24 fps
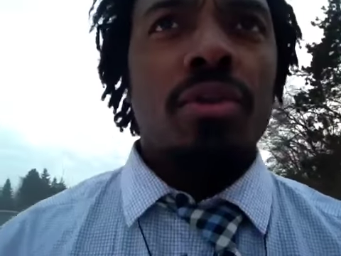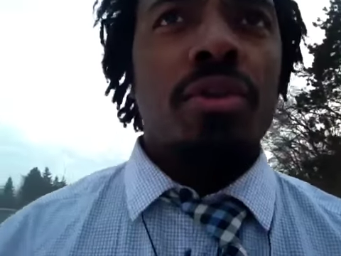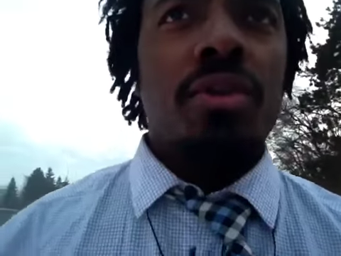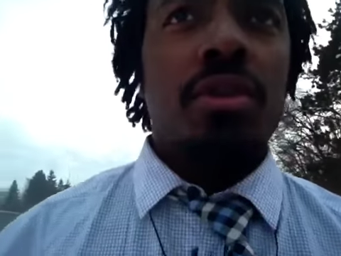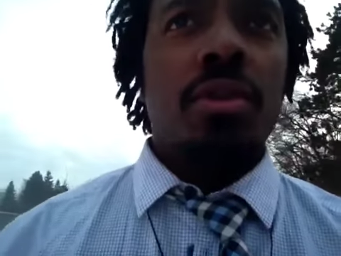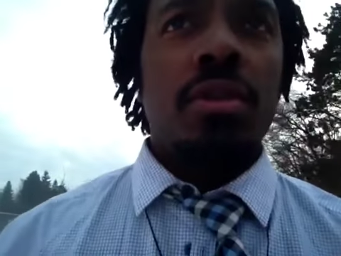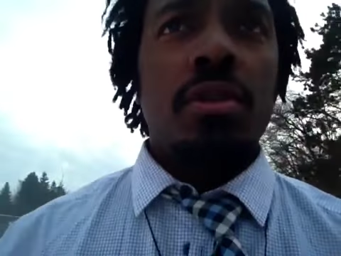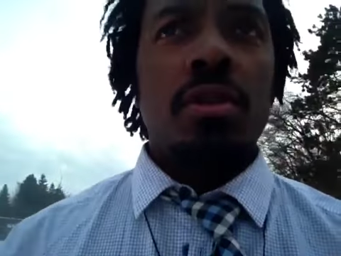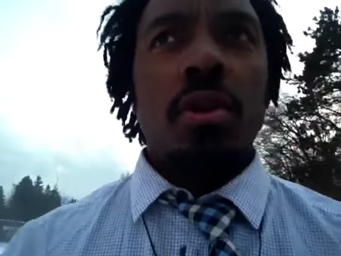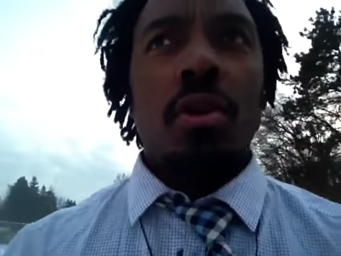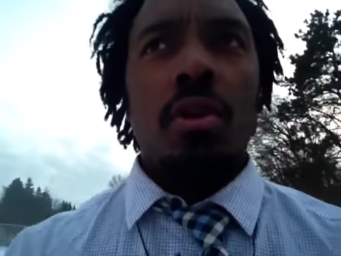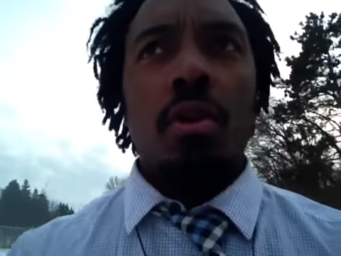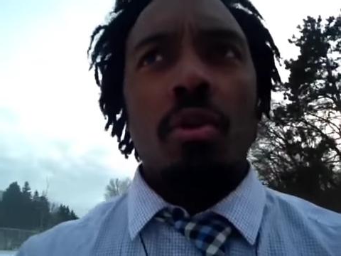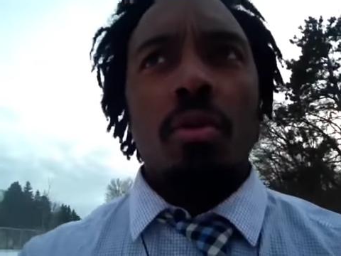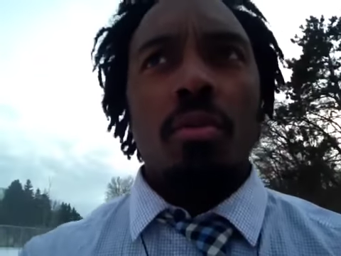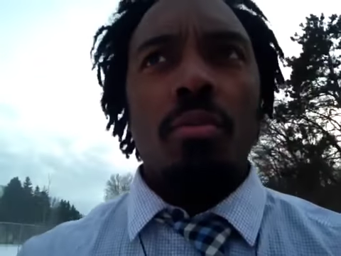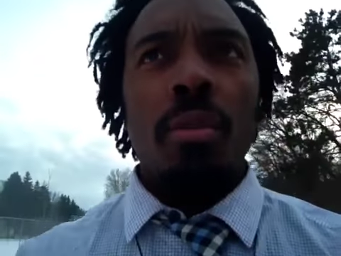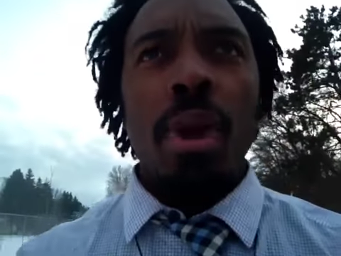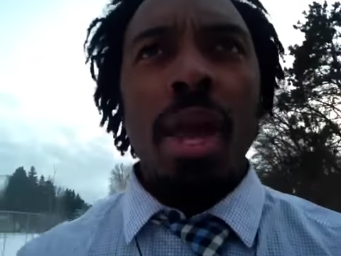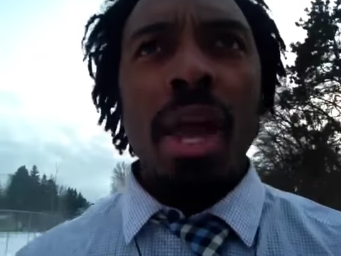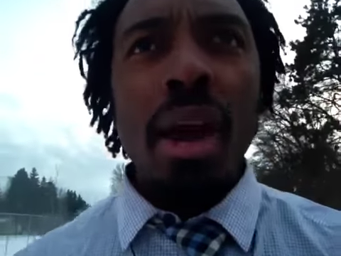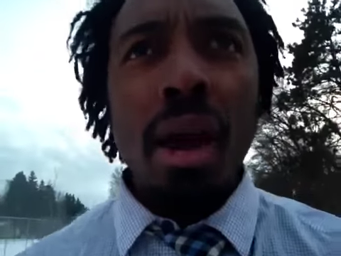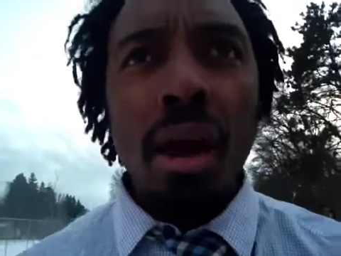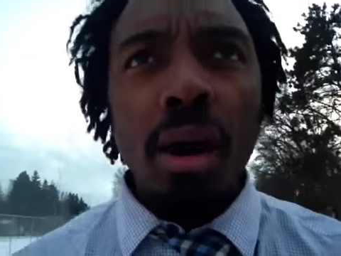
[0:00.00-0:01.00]
So,
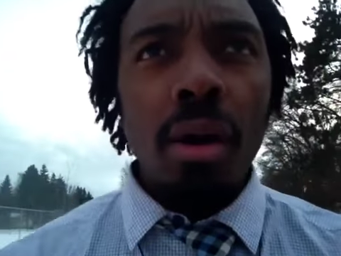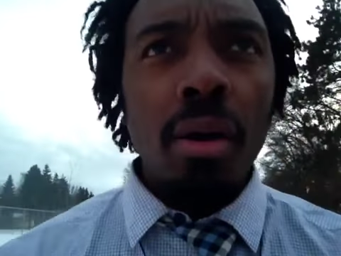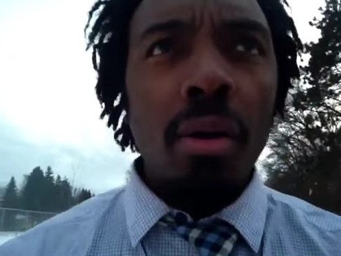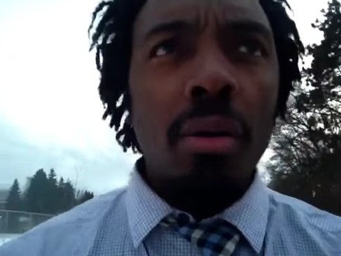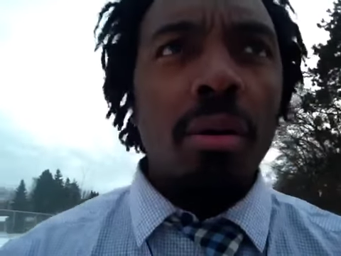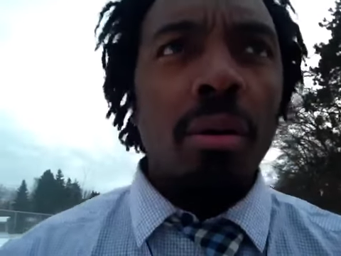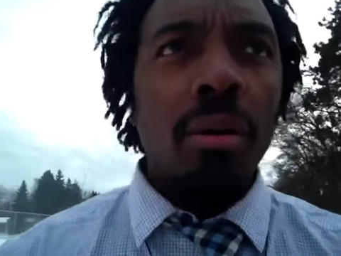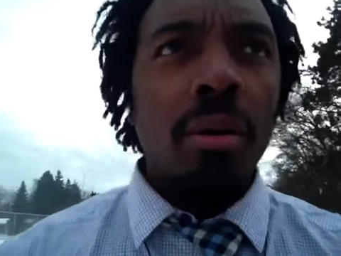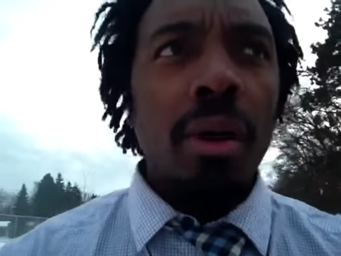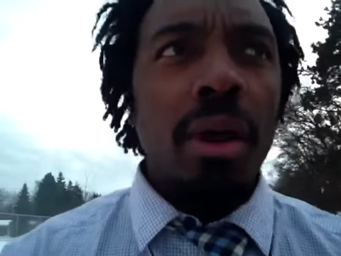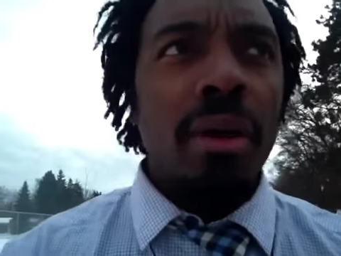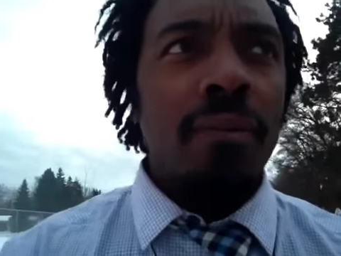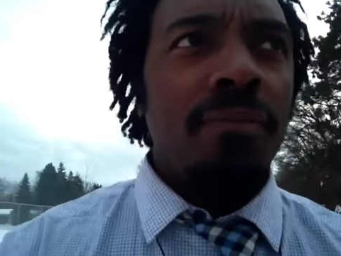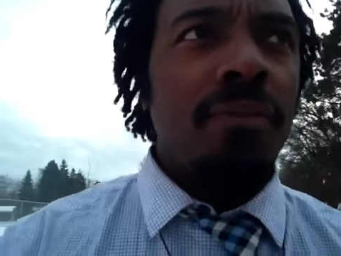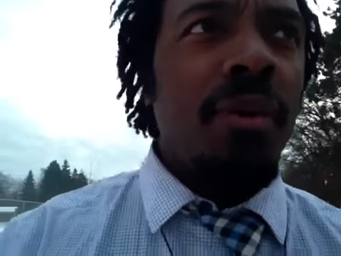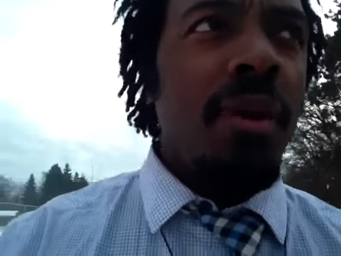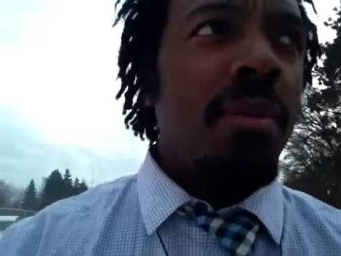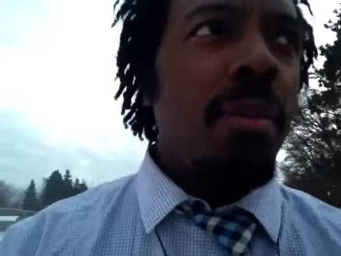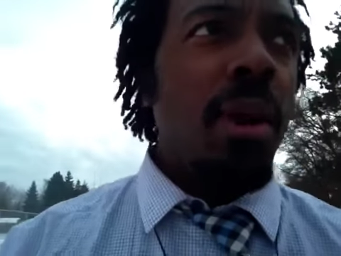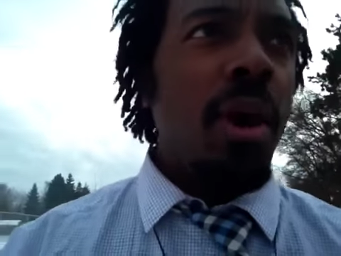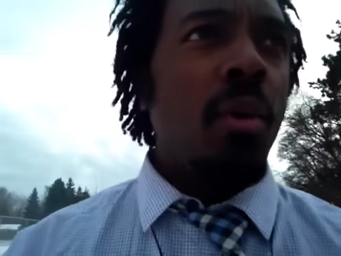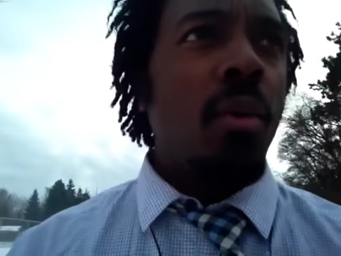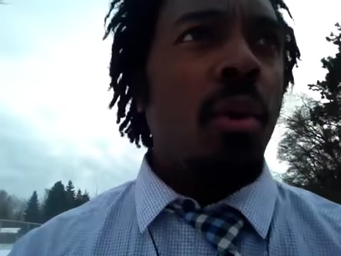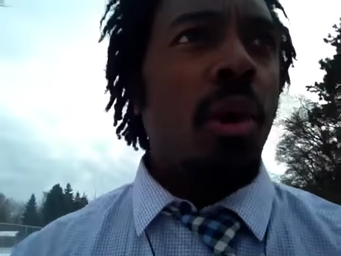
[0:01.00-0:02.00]
male and
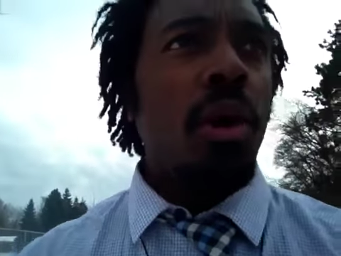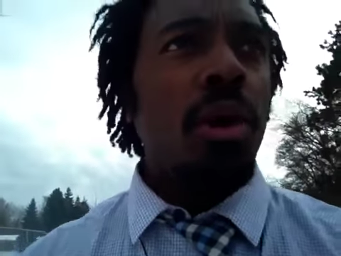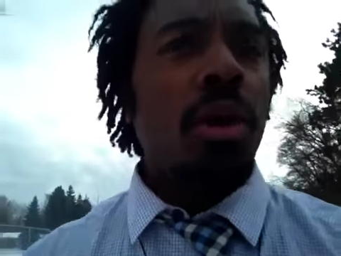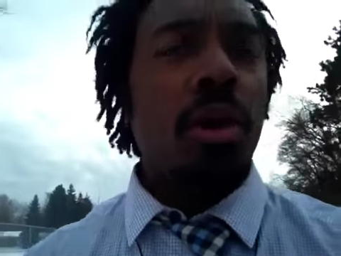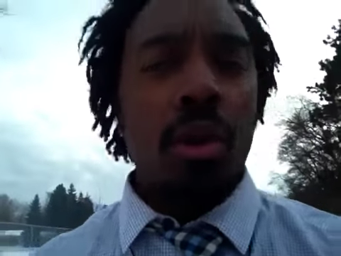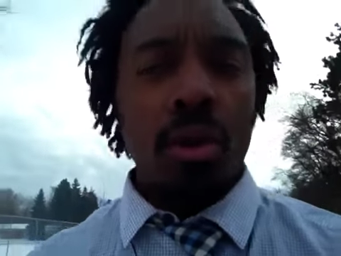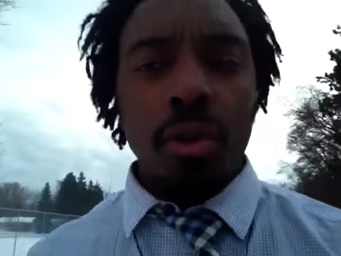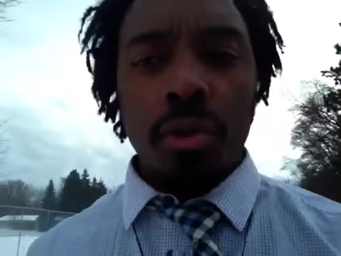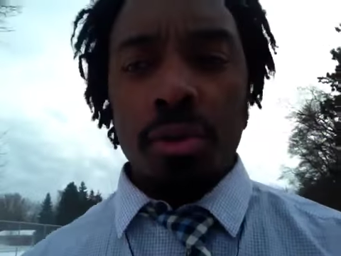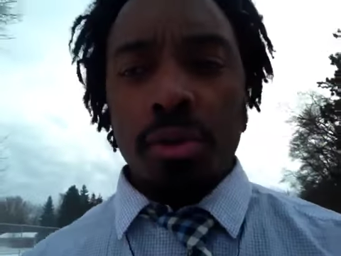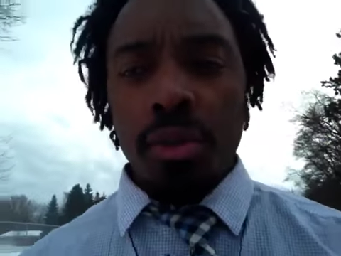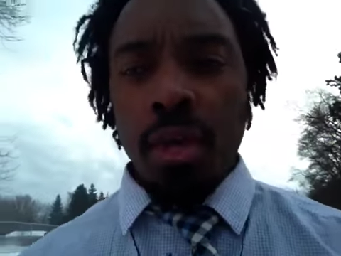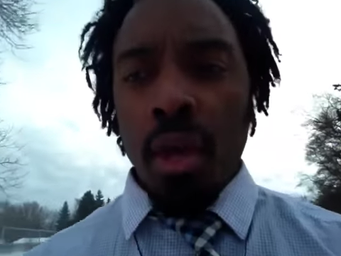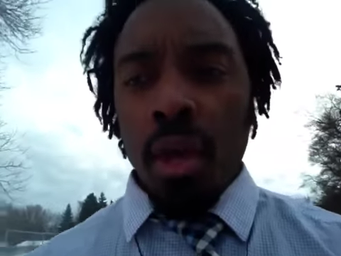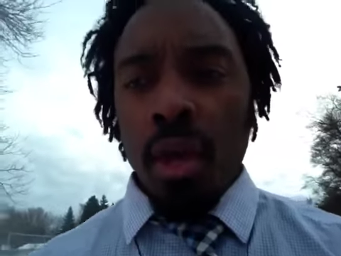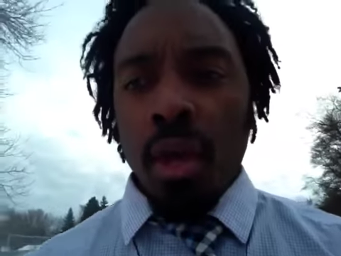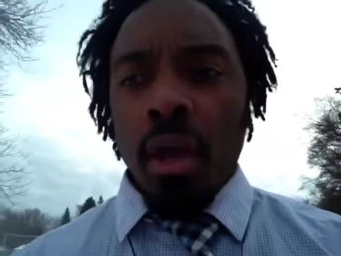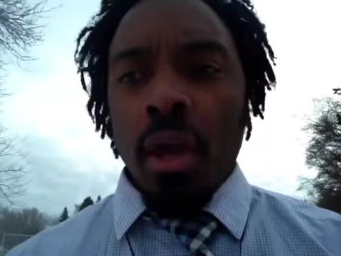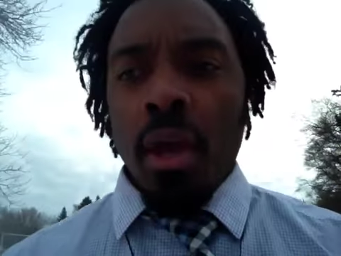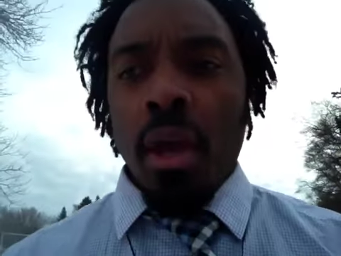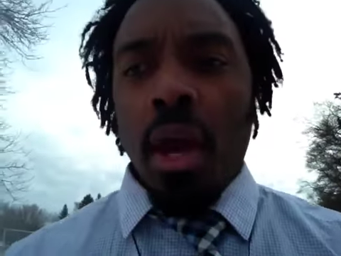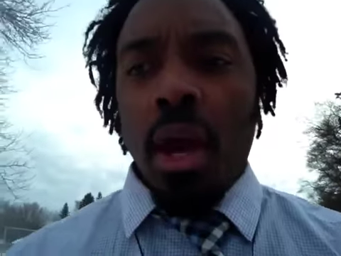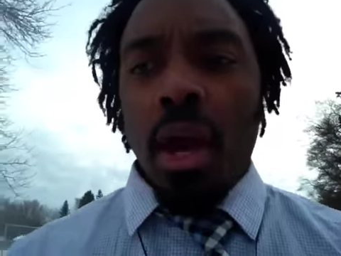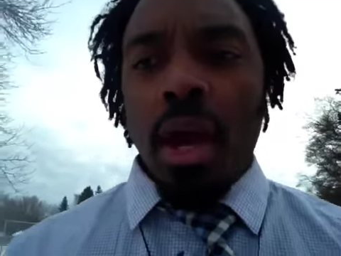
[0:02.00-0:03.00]
female workers
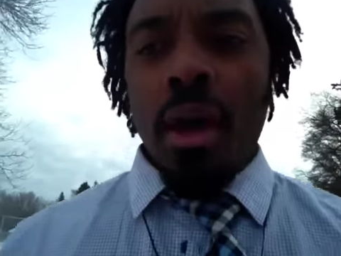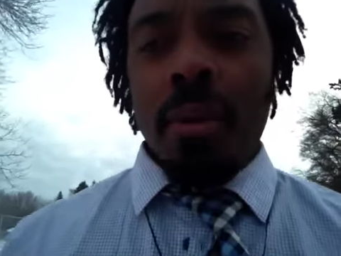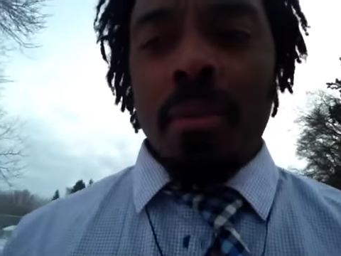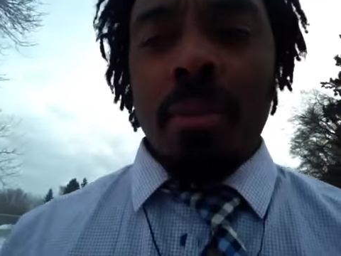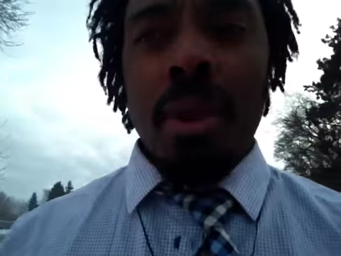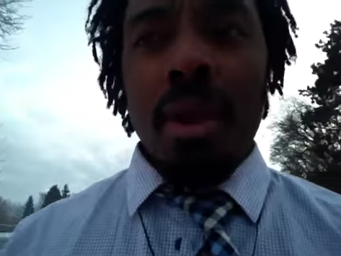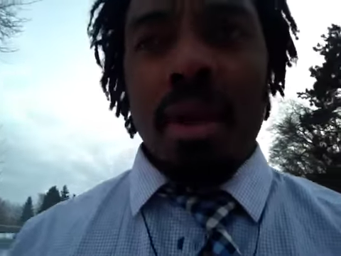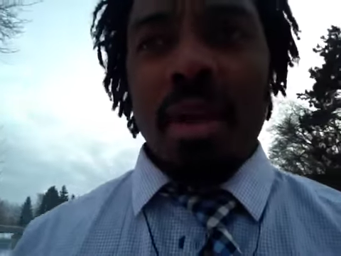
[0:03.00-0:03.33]
uh,